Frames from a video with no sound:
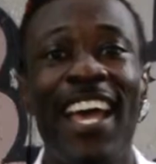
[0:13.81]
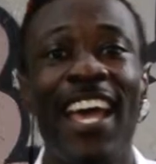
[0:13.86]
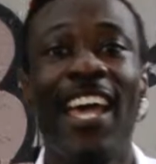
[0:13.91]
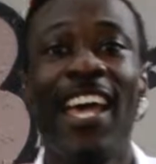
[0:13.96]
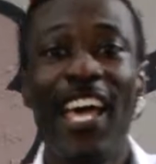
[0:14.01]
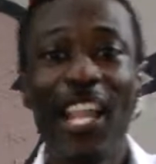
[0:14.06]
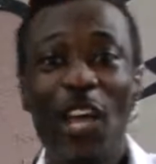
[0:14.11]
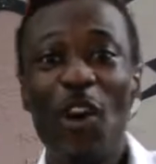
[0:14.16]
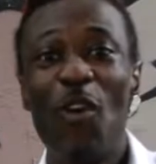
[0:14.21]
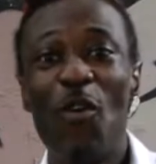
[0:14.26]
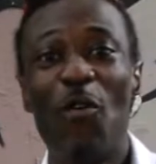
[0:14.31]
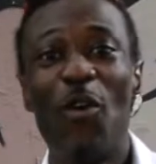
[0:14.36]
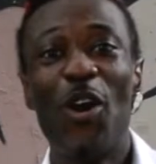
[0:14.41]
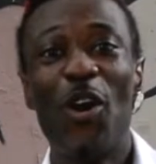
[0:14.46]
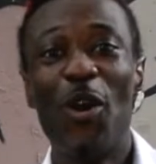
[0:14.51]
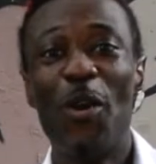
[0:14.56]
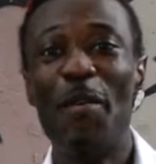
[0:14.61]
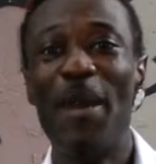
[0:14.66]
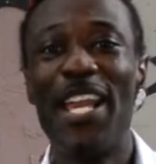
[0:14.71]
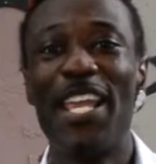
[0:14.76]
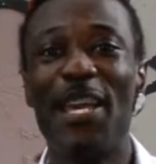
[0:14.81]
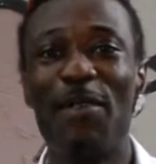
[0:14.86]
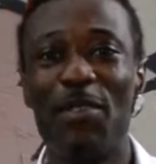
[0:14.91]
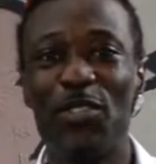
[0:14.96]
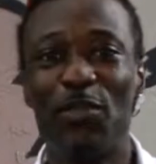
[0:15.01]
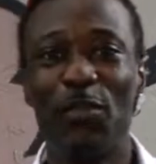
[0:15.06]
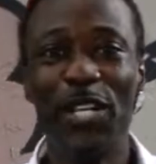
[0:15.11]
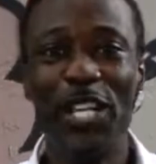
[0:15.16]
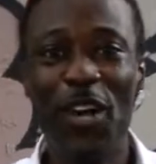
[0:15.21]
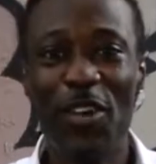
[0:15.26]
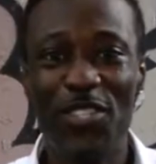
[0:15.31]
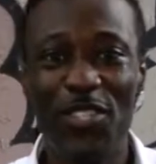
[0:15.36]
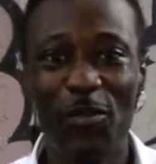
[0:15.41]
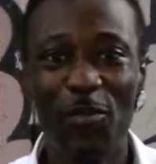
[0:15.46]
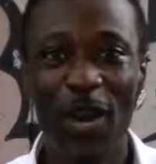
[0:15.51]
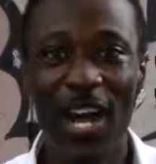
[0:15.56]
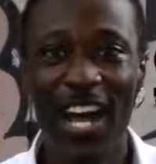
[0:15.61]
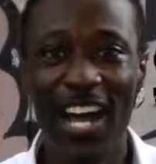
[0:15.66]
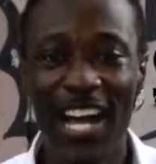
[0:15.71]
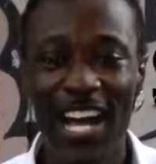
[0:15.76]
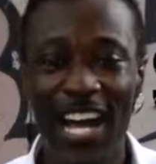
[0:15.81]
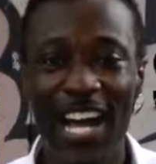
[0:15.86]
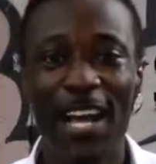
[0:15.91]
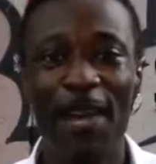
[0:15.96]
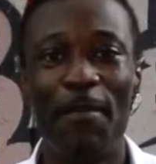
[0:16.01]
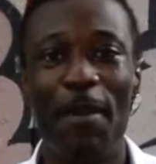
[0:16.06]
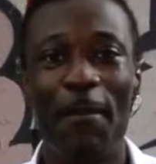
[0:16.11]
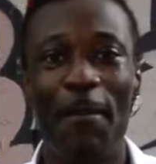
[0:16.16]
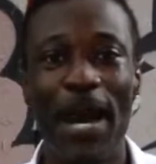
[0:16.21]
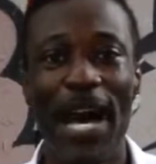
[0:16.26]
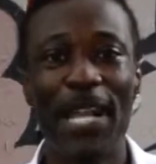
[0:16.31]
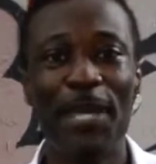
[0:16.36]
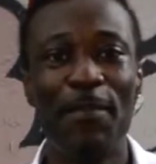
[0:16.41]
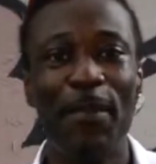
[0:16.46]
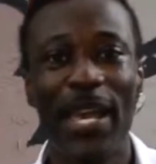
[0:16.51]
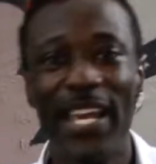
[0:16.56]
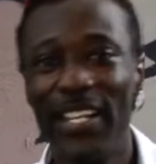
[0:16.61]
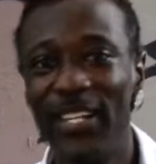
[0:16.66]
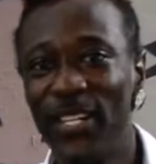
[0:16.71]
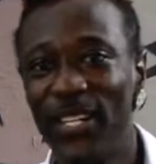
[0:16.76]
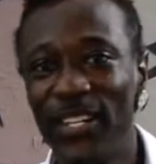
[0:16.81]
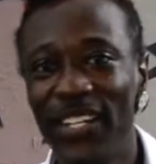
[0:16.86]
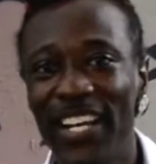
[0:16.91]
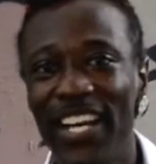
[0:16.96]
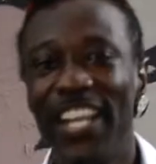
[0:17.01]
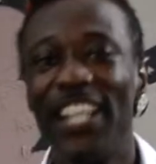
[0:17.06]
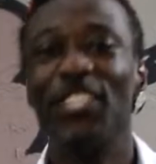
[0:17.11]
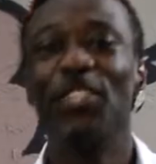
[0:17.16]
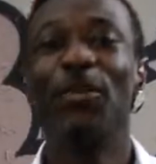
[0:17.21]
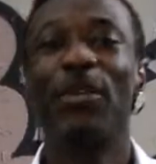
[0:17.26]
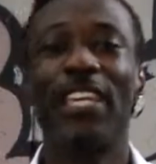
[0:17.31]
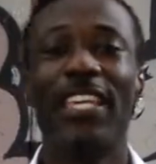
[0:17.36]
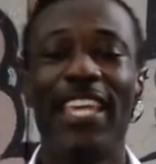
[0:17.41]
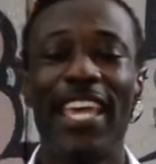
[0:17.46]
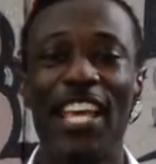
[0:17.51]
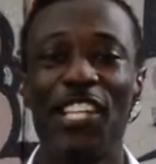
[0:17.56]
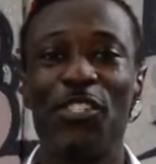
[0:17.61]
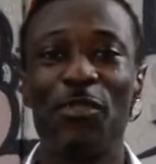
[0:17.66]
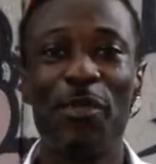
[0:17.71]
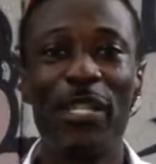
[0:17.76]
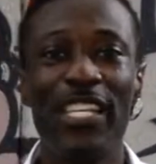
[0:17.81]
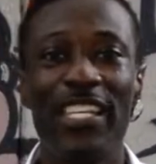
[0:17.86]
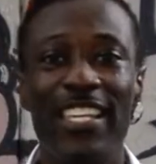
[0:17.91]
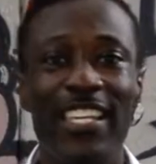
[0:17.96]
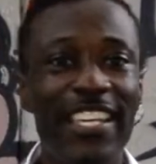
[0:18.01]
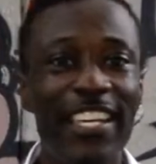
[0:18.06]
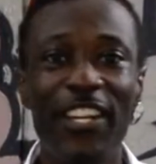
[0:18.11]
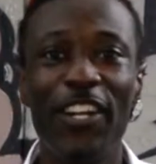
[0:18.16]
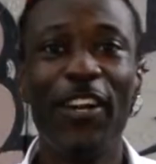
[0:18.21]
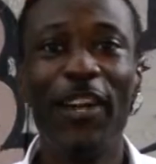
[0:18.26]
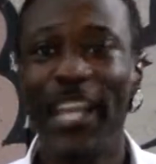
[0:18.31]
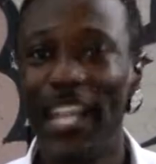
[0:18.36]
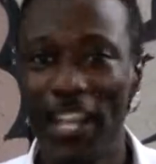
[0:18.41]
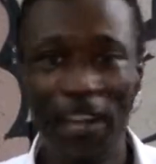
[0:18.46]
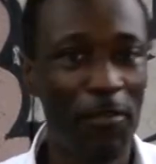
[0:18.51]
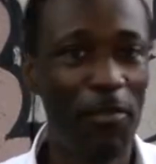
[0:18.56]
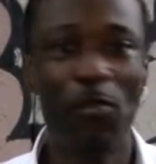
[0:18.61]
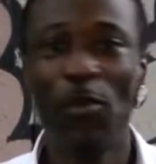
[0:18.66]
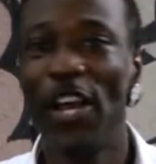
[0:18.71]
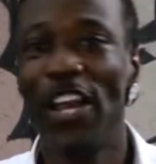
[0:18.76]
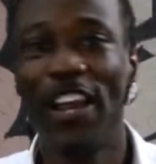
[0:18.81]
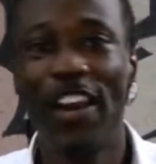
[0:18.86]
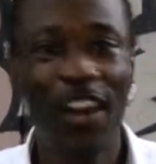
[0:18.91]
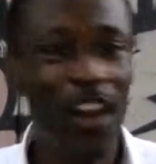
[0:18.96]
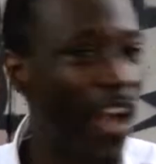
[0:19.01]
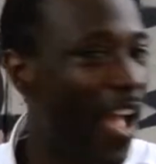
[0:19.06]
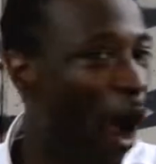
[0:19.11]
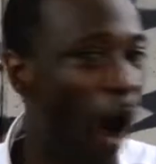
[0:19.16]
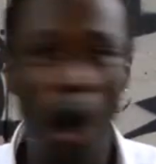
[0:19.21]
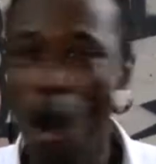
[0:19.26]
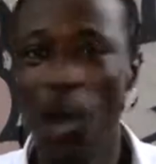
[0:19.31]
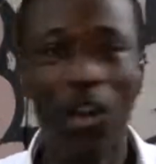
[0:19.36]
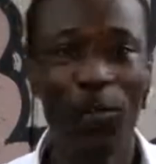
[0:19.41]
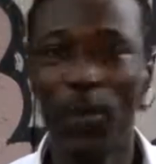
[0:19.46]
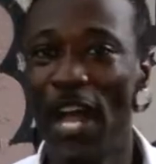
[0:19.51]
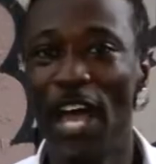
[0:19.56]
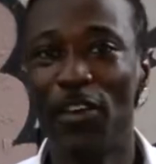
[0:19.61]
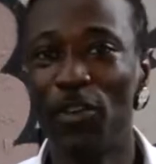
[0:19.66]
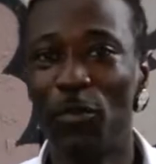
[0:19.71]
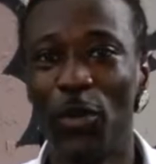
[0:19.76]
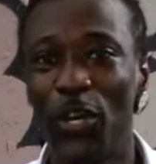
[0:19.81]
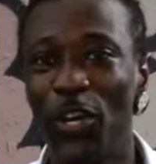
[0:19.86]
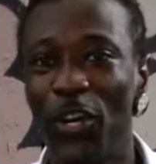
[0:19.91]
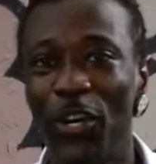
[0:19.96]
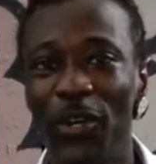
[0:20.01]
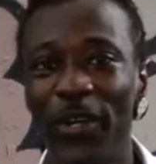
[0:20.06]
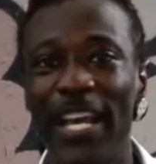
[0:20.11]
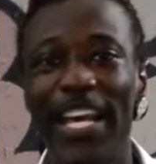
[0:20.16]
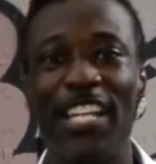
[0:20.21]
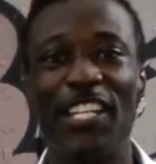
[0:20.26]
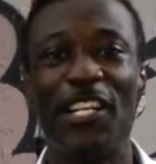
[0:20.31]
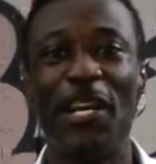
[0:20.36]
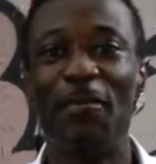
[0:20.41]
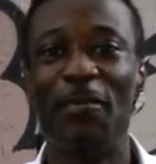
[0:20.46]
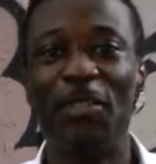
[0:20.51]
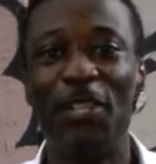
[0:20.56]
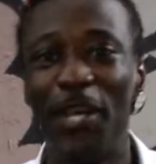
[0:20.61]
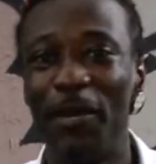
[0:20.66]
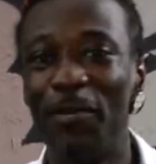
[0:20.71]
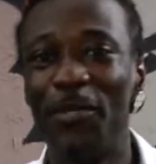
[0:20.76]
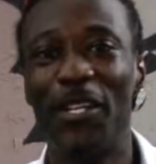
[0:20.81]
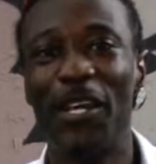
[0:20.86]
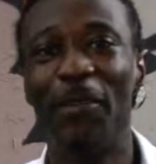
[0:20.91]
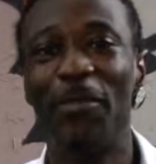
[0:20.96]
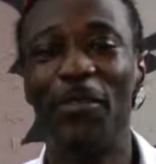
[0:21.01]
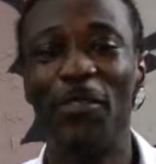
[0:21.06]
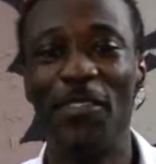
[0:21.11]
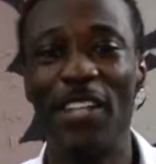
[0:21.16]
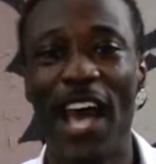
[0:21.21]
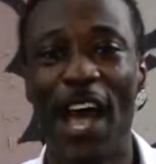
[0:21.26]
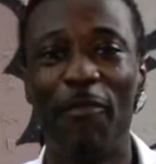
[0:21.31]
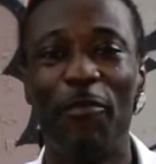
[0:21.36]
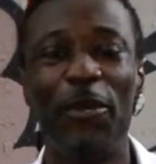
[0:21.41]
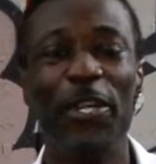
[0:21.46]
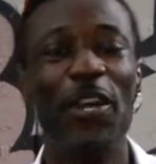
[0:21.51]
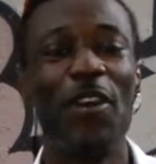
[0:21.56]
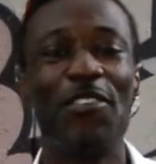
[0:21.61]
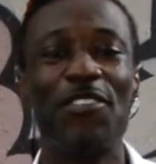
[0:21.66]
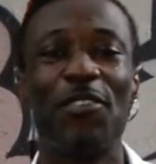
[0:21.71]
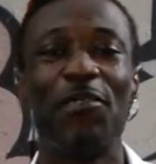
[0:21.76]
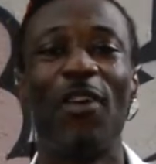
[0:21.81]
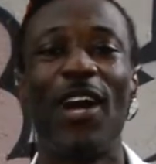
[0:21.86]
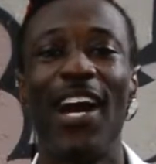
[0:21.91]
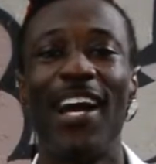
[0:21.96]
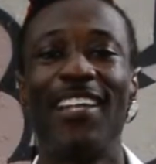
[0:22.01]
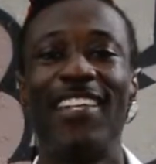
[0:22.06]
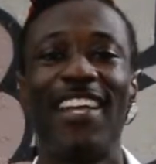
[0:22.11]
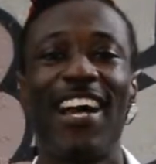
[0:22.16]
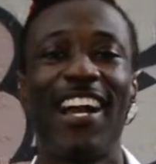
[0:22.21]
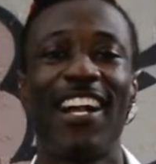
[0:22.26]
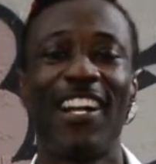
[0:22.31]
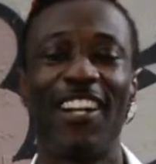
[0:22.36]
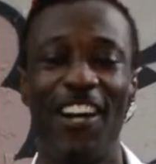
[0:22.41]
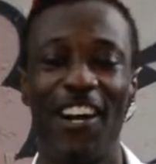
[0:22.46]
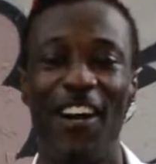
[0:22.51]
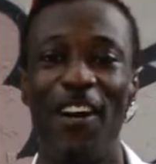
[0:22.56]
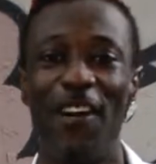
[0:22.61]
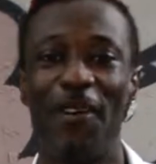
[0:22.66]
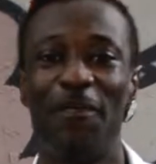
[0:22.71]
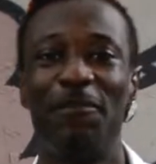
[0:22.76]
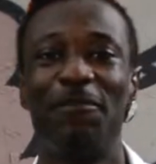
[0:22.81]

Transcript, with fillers: Hello world, my name is Rio Sirah. I am a body painter. You can catch me here and everywhere all around the world at w w w dot rio sirah dot com.